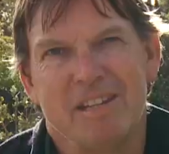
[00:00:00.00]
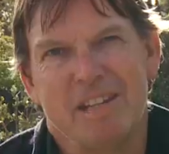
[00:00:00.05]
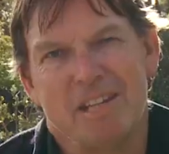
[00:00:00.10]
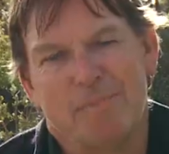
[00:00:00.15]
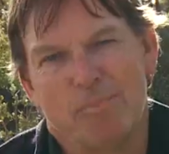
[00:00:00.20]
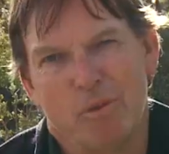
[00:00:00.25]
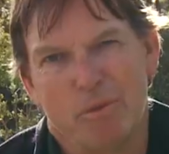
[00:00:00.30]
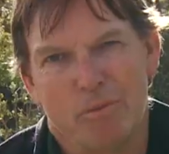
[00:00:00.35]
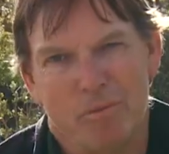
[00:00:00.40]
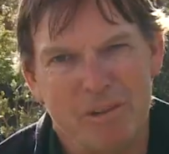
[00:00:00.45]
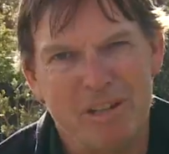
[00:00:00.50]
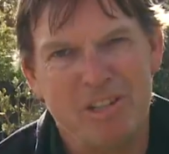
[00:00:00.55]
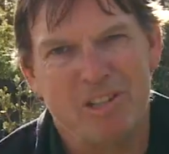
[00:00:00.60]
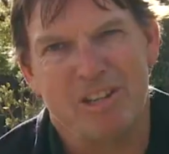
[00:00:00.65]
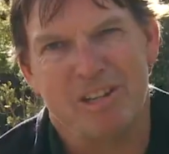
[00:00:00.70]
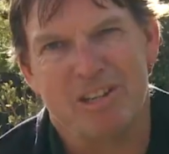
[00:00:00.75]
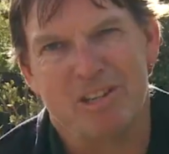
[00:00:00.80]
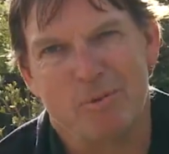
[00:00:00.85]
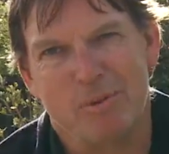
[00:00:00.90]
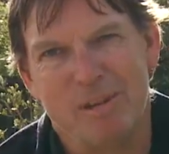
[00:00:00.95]
export
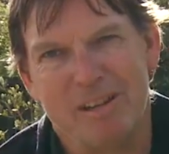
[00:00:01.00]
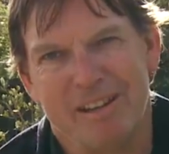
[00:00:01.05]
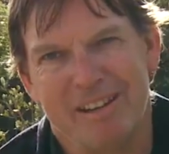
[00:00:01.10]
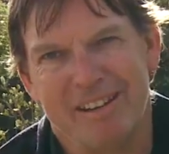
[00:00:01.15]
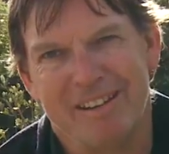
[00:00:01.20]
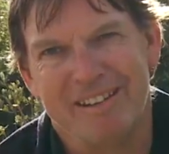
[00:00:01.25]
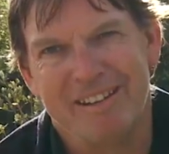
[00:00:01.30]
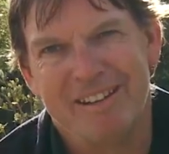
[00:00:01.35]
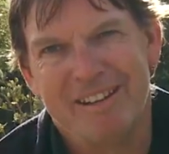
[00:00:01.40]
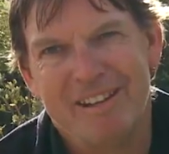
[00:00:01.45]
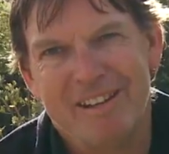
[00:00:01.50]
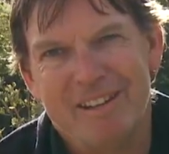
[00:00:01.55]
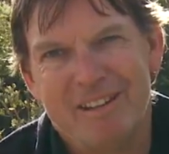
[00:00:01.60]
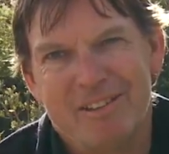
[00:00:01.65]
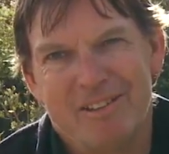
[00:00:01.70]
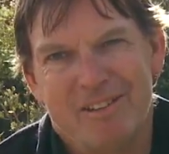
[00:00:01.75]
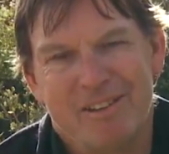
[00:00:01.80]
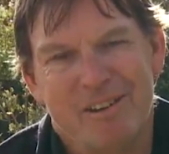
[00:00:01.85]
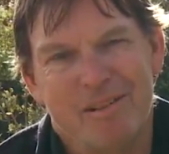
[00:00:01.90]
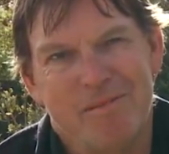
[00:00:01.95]
rejects we get.
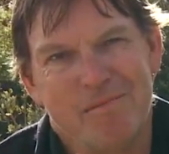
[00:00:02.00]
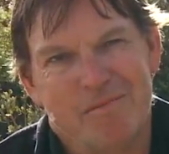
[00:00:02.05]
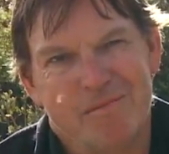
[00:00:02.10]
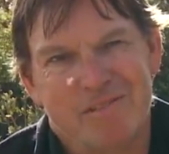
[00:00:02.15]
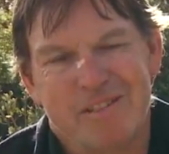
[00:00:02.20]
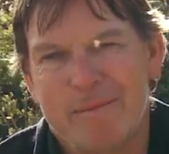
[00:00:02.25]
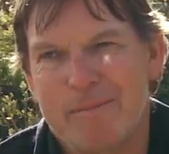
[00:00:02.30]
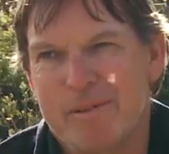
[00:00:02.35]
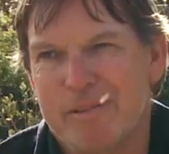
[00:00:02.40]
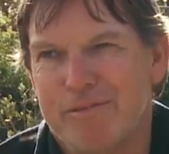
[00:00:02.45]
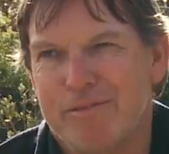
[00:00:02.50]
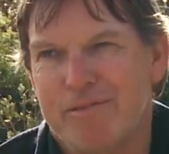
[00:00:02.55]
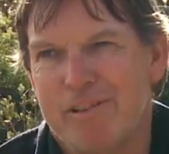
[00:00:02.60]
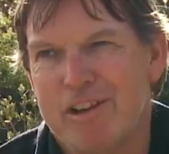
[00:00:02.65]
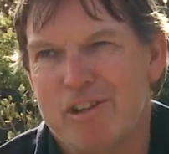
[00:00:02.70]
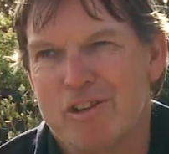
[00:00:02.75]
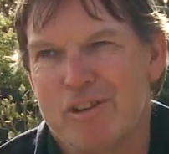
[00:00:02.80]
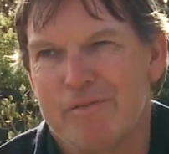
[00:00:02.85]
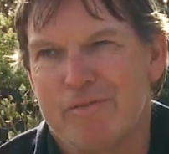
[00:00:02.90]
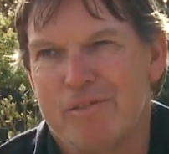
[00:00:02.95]
So something
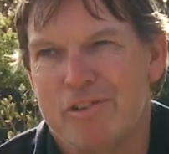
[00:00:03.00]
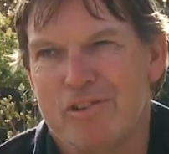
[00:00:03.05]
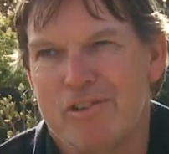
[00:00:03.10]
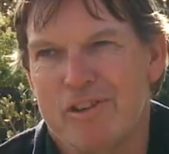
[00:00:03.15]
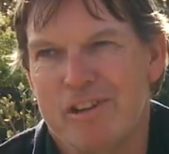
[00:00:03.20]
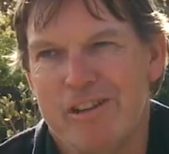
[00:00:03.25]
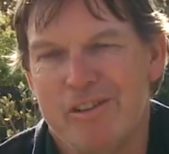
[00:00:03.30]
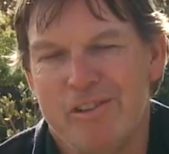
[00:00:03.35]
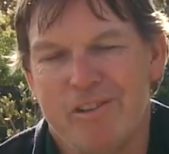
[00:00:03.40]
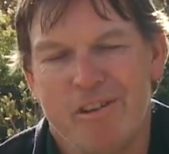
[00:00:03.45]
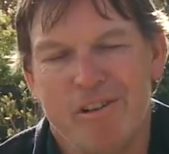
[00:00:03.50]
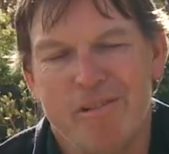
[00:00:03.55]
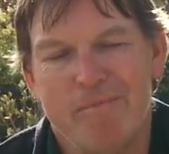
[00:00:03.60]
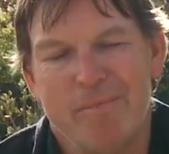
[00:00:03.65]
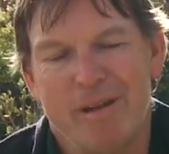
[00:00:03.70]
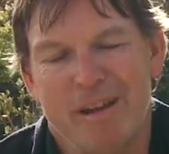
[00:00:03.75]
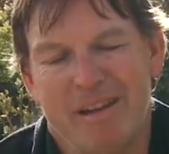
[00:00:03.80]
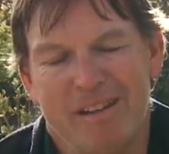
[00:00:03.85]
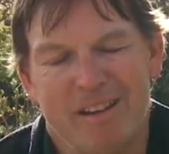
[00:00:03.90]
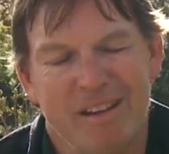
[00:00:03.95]
fresh off the tree in your own
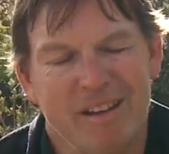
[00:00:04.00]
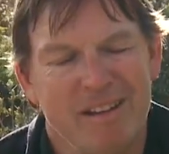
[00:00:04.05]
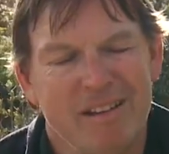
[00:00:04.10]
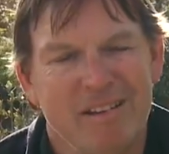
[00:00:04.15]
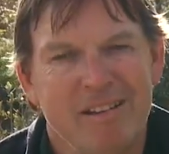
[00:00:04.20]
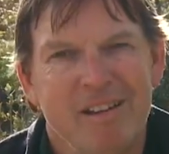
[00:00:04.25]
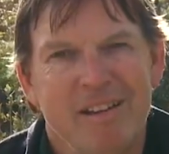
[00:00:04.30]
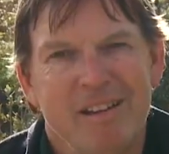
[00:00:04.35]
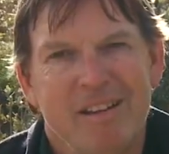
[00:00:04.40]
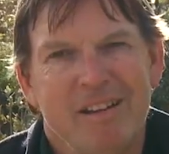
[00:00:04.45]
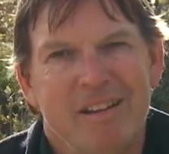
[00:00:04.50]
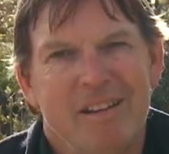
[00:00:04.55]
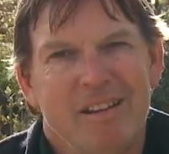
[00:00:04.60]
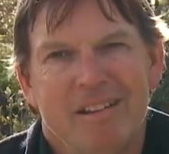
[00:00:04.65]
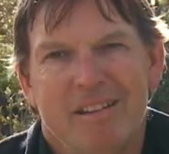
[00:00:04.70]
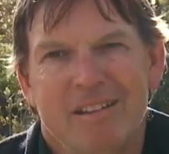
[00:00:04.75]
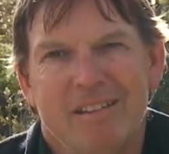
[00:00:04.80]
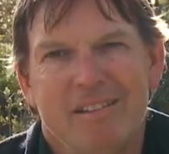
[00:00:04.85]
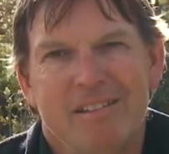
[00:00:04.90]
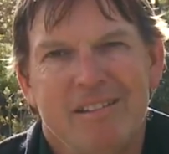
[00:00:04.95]
backyard,
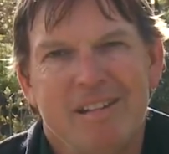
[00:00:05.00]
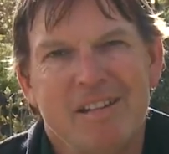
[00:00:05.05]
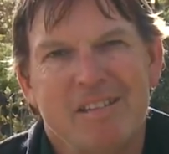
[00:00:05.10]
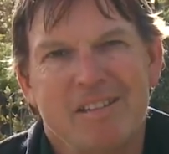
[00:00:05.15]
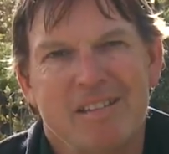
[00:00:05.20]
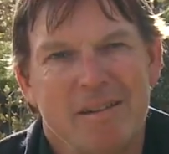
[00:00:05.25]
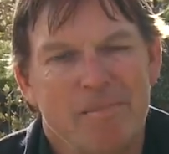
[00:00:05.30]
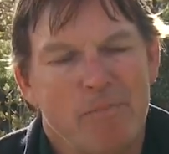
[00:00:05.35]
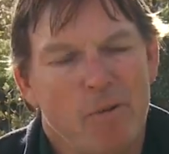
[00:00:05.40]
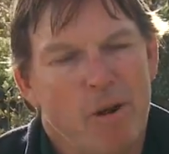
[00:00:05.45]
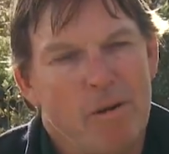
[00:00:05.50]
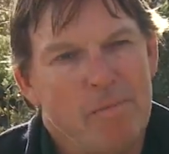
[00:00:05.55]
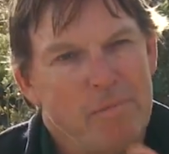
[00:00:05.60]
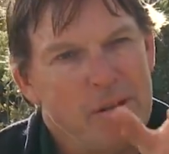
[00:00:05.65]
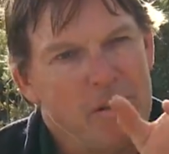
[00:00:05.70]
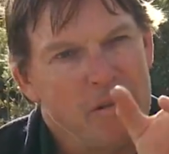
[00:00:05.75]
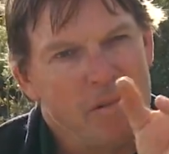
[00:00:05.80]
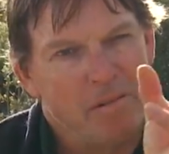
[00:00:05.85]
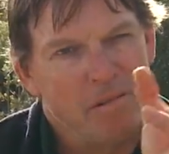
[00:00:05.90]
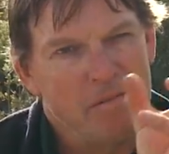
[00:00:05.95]
yes, it might
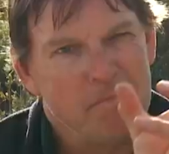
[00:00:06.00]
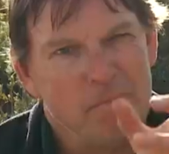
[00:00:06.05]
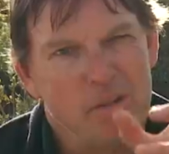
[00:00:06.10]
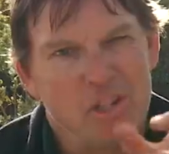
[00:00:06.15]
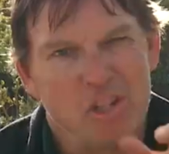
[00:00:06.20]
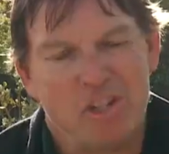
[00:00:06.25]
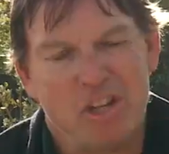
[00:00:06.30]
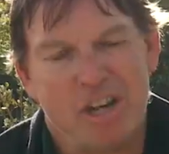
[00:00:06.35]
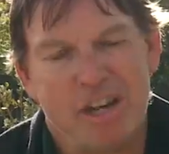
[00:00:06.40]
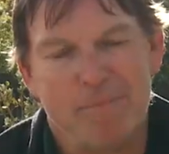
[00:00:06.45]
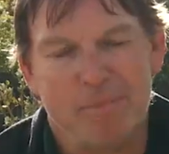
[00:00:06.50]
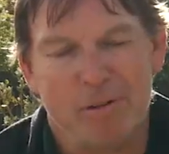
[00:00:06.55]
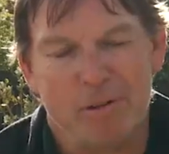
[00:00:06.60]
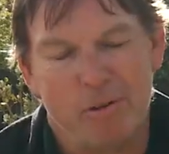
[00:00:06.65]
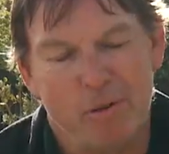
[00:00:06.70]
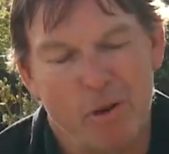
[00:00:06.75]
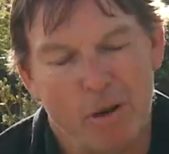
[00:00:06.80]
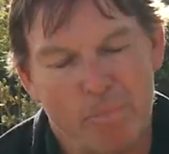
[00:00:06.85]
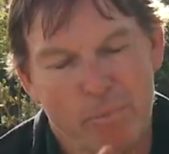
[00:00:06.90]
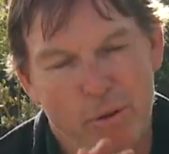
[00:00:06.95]
be misshapen or
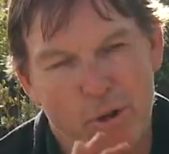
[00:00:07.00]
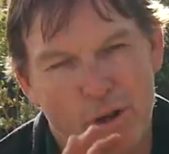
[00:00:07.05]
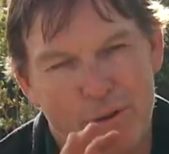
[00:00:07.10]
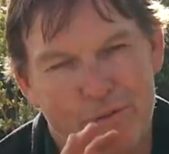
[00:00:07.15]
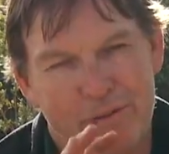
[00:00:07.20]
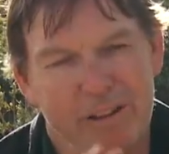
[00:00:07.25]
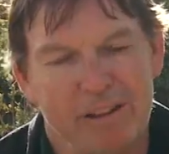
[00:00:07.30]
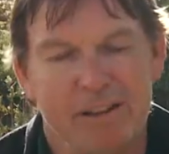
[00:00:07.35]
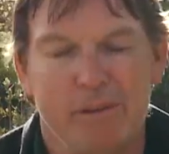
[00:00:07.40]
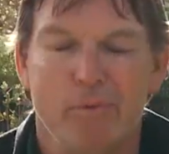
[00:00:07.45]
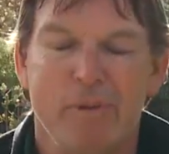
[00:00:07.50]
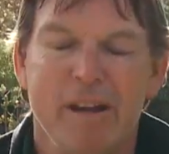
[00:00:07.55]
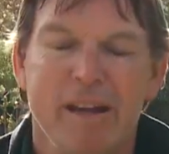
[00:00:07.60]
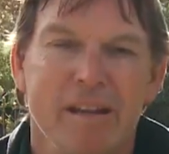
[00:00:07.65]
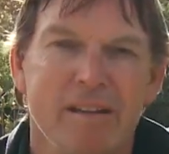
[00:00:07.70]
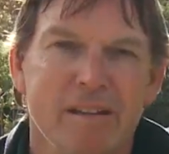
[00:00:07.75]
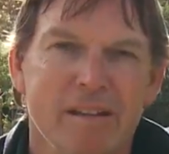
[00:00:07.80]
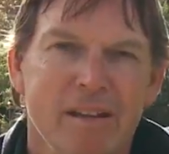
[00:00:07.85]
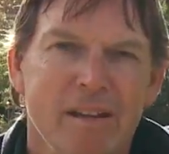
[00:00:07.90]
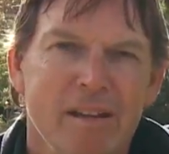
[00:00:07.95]
not perfectly
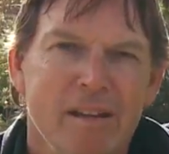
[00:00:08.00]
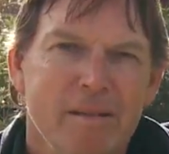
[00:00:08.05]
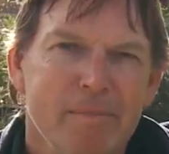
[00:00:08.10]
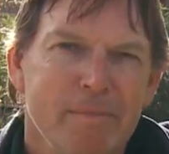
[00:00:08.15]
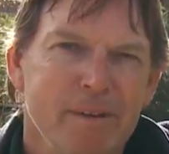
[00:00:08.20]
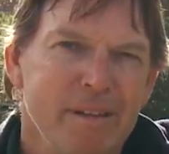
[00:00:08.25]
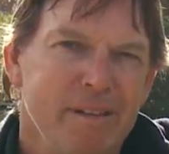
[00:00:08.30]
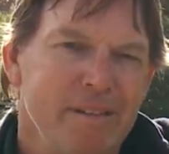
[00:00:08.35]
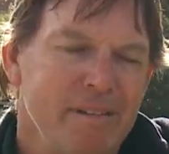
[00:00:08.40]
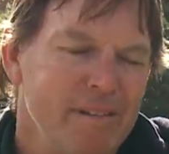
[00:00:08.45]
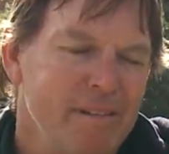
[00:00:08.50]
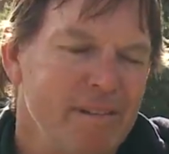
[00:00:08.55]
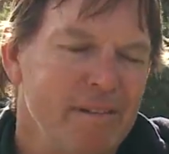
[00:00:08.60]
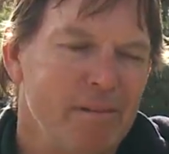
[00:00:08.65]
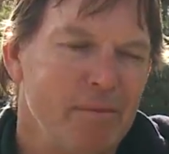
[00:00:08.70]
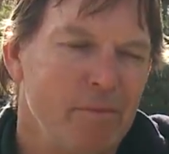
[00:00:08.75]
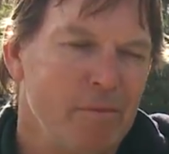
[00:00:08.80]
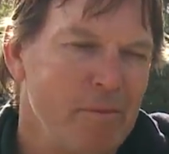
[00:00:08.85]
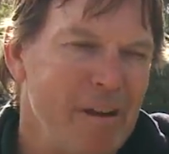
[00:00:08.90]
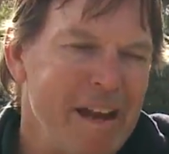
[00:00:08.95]
red, but
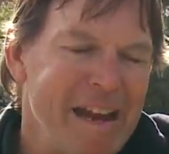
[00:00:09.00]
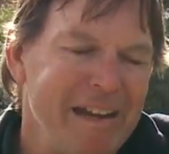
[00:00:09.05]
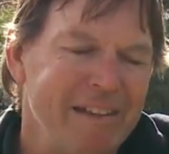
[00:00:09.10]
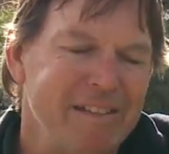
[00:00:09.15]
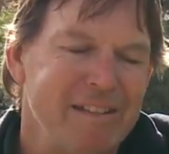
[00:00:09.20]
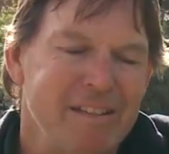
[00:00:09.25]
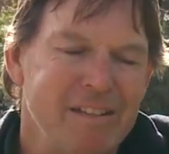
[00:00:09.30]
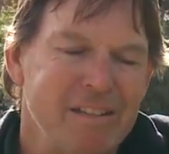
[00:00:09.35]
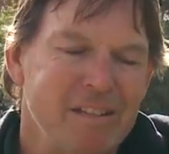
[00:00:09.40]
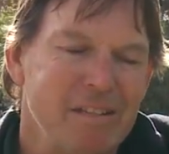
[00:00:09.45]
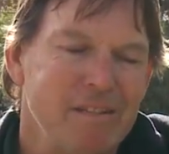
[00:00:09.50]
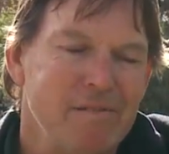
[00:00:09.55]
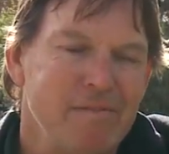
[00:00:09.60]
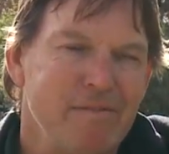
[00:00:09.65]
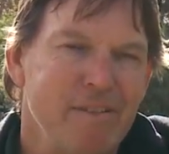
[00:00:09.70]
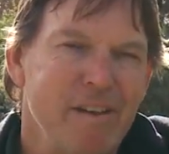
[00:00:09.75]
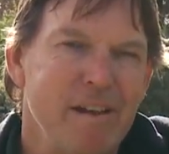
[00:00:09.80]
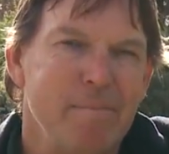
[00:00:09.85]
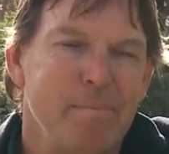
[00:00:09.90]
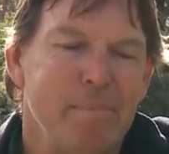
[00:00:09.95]
the reality is it's
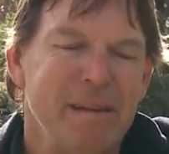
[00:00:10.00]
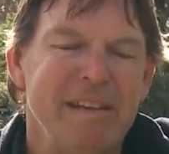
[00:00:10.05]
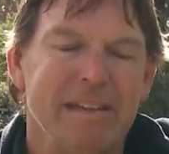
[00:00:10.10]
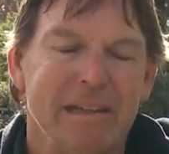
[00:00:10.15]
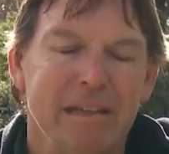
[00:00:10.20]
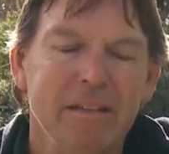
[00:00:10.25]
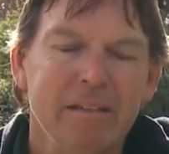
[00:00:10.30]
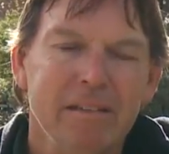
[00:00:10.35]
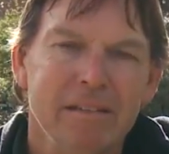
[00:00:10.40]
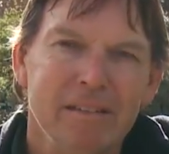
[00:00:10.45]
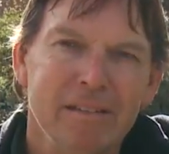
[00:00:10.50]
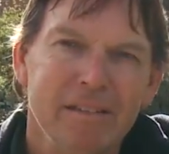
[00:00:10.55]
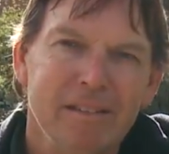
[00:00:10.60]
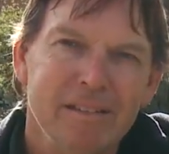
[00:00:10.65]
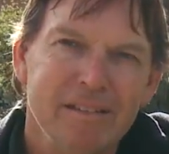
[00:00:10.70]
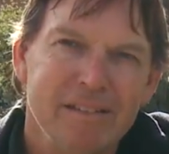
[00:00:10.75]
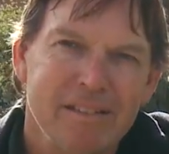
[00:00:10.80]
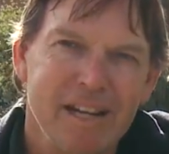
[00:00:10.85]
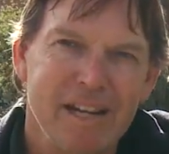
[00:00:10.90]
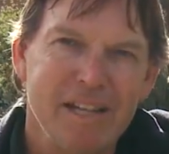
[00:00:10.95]
far better,
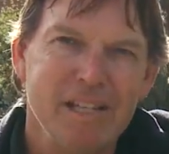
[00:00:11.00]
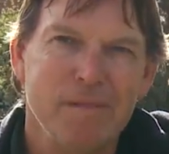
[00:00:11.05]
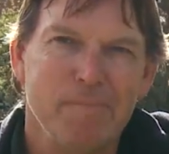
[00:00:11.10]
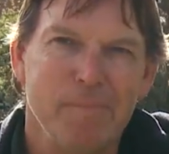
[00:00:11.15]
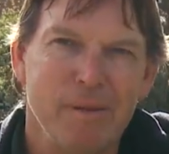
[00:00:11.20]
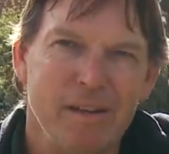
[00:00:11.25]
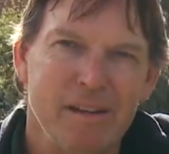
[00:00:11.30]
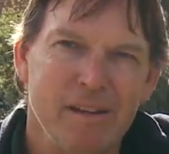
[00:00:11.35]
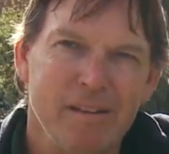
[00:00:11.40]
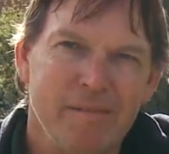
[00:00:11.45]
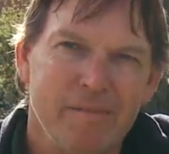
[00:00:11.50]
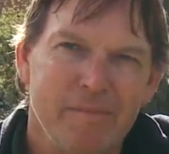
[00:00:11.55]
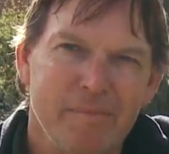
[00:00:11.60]
tastes better,